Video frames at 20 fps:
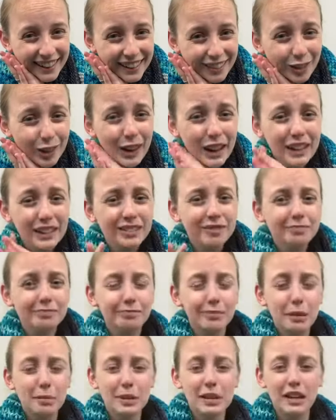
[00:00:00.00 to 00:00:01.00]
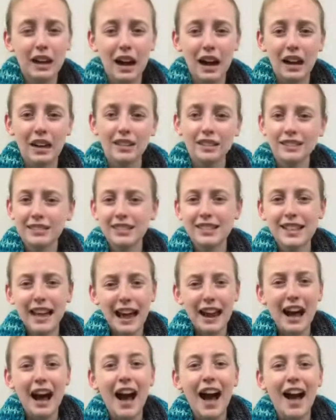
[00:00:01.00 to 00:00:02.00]
Well, maybe not. It's
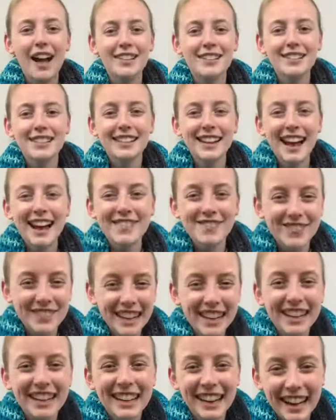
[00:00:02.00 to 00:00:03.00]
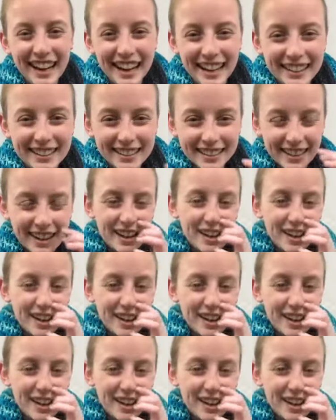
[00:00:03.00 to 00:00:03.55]
kind of hot. I'm sending hugs.